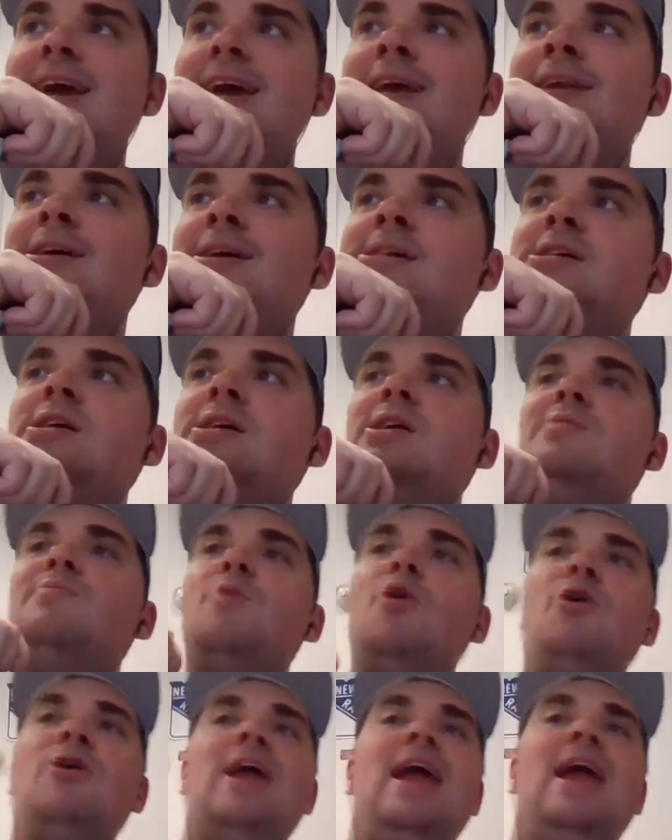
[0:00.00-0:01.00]
in
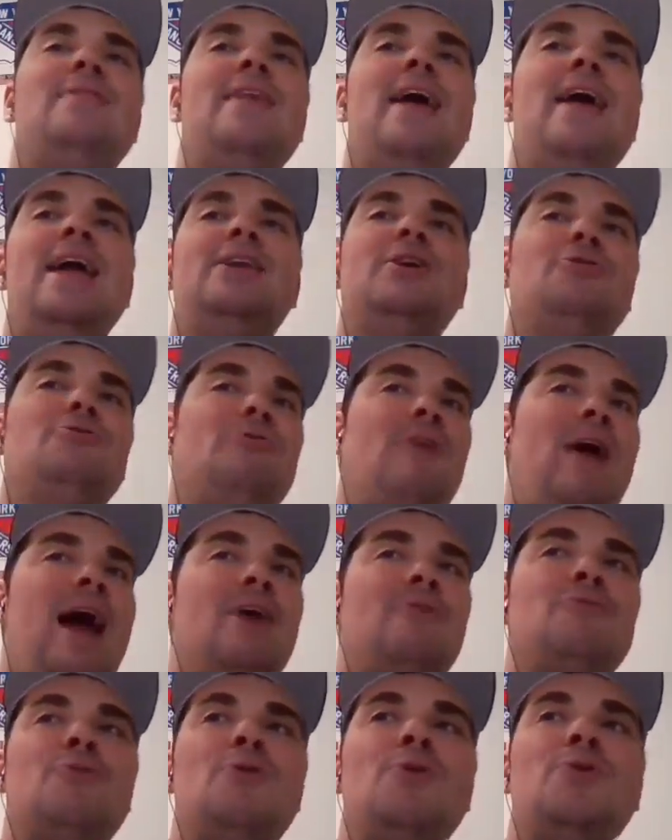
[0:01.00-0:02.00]
right? And then
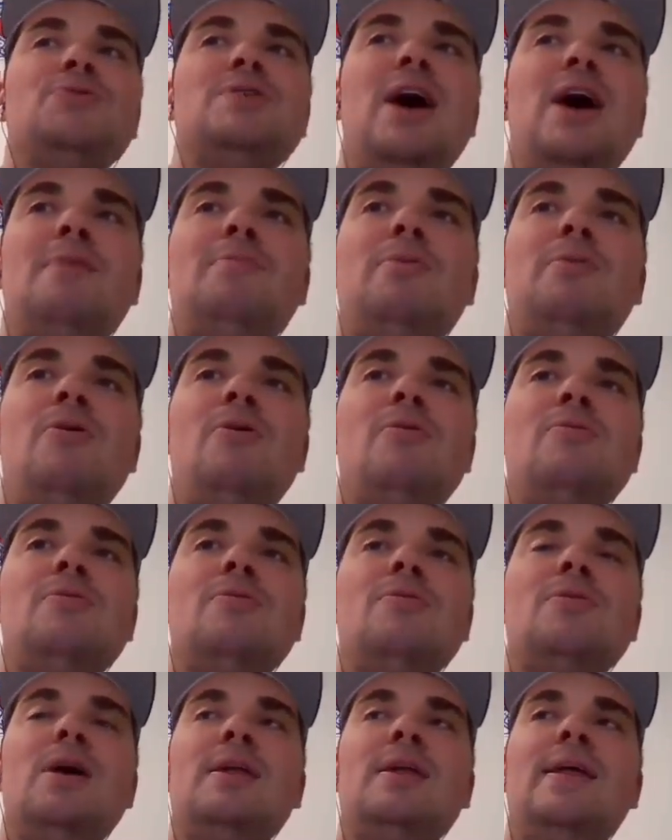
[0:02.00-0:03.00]
ground rule
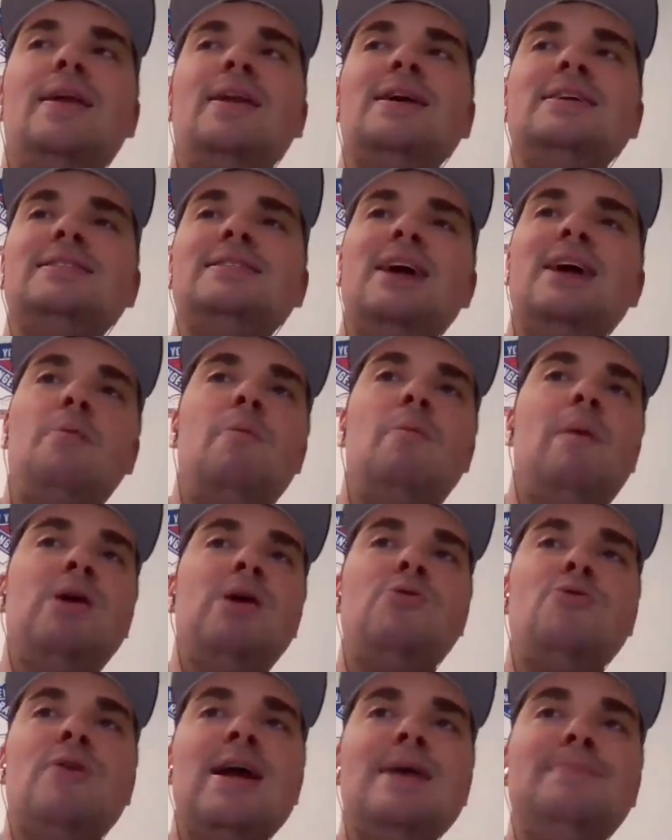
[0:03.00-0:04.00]
double, and then a double
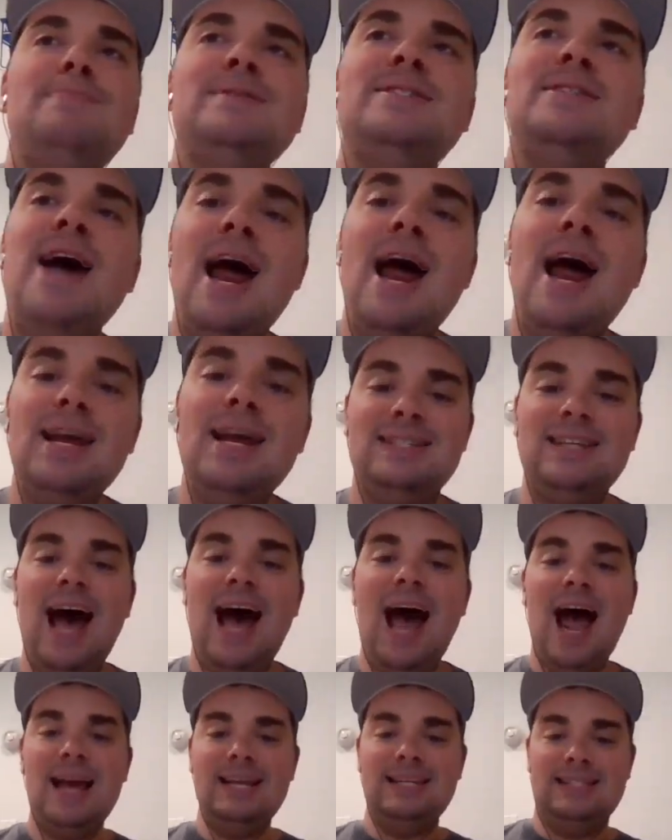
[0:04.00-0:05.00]
by Jorge Posada
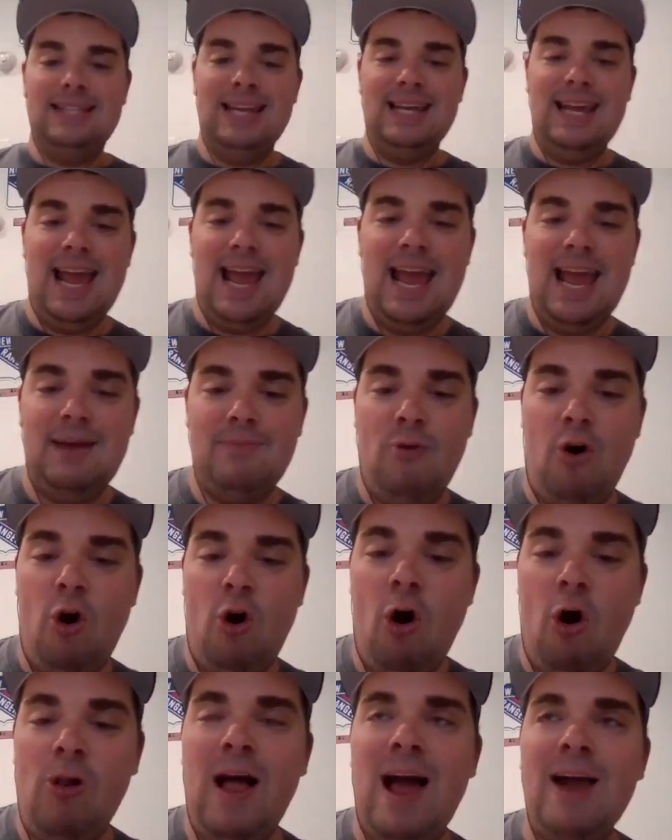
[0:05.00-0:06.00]
ties the game
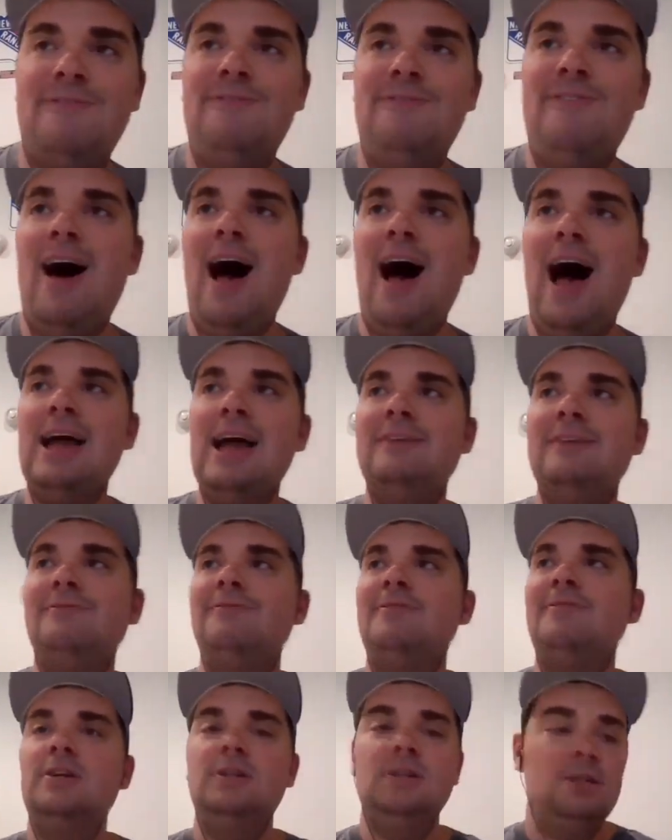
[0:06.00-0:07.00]
all at 5.
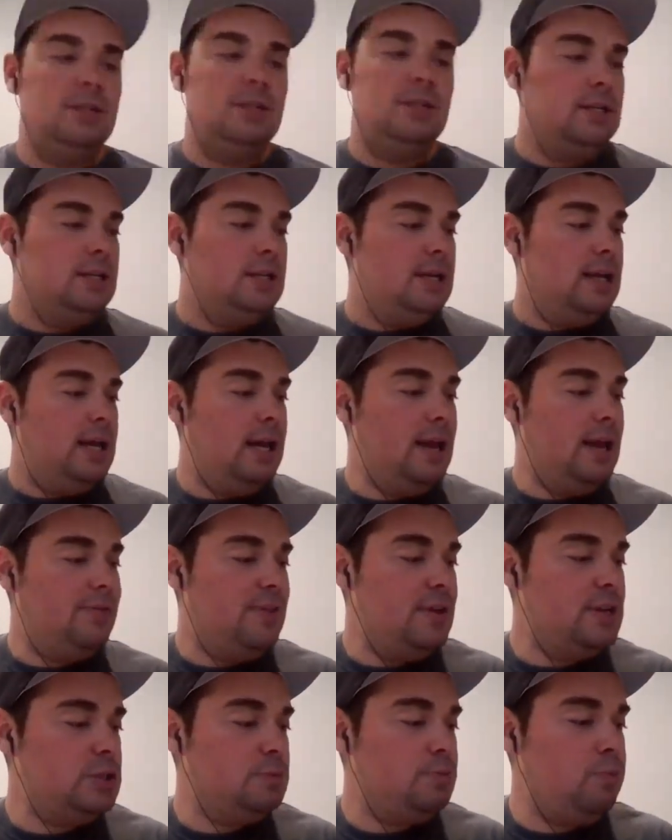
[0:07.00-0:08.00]
And
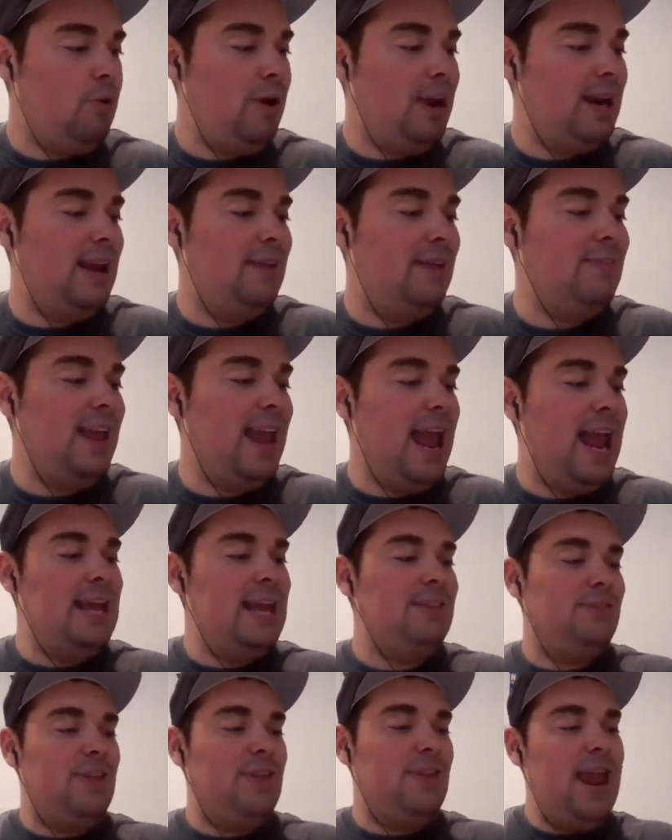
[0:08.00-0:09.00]
at this point in the
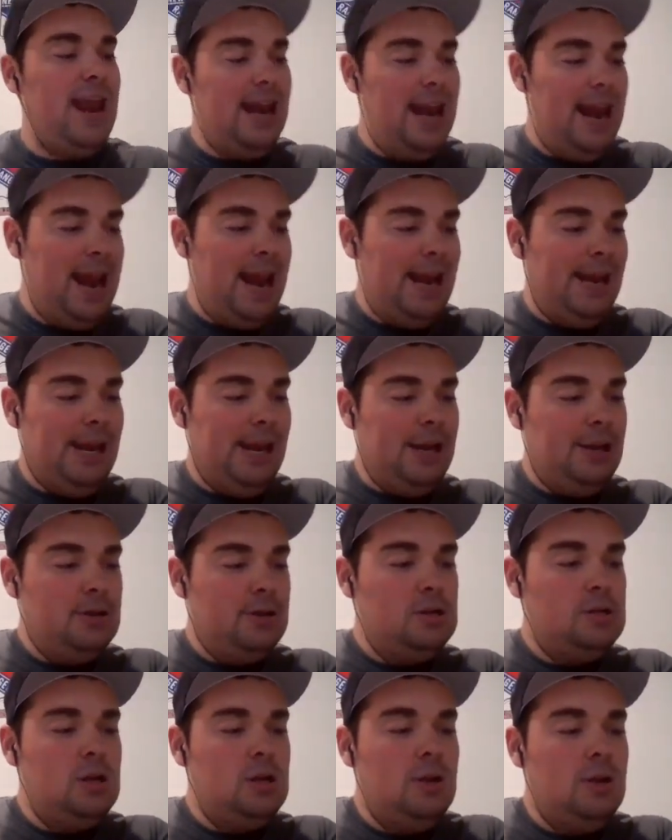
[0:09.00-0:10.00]
8th inning,
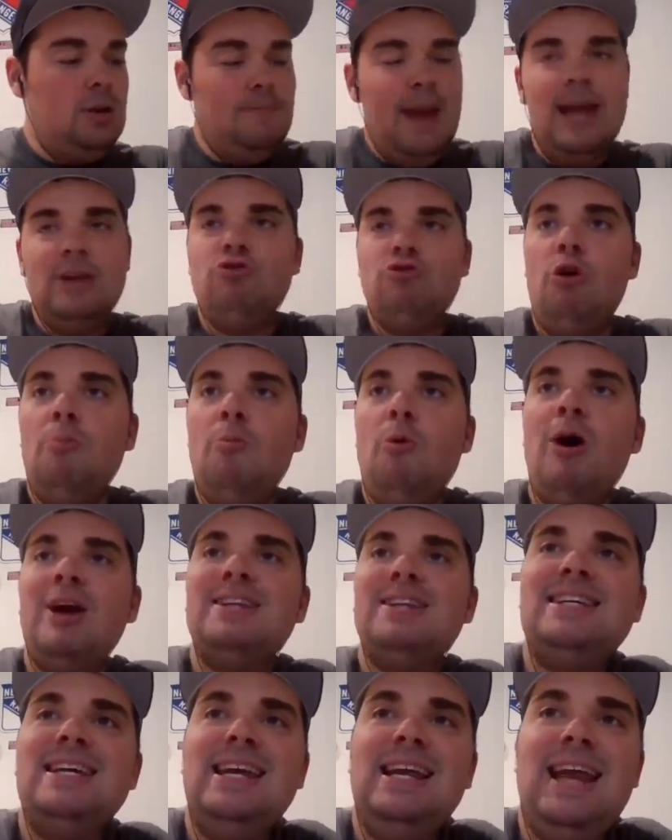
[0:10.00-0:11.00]
Pedro
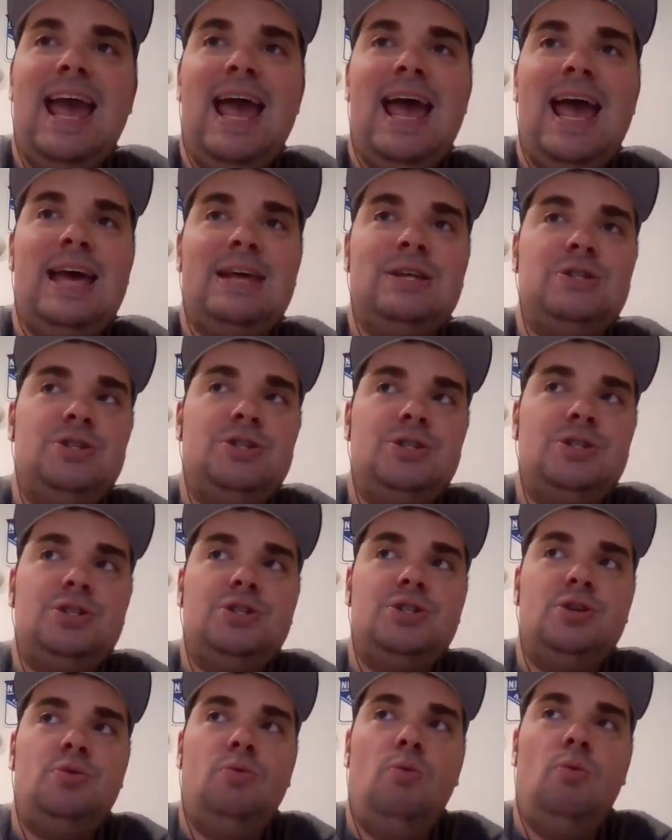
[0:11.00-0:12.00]

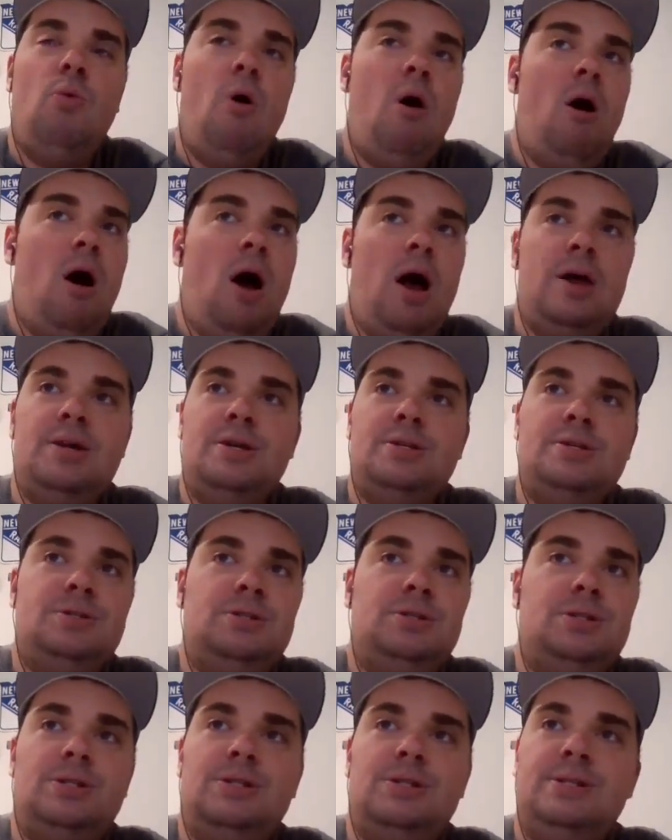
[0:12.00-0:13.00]
Martinez
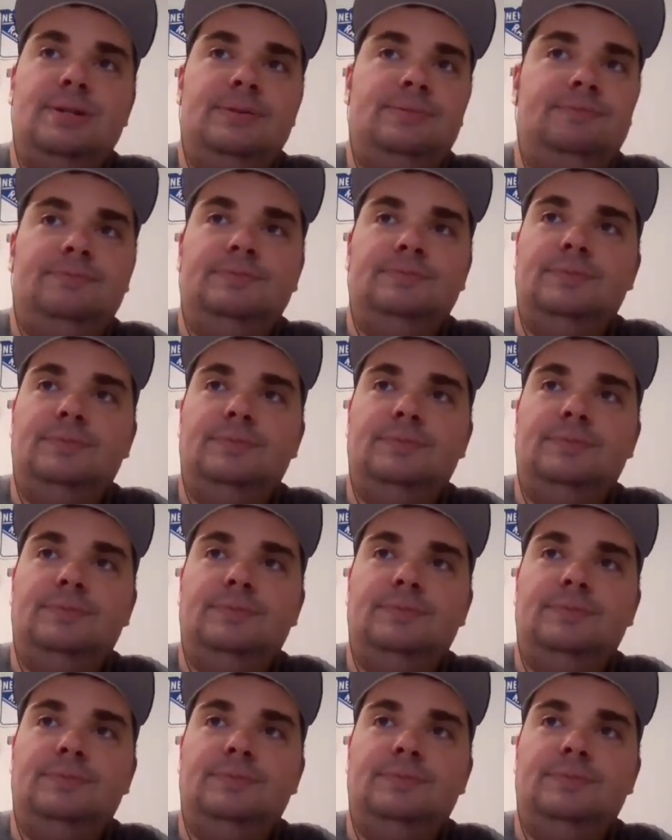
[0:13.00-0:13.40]
was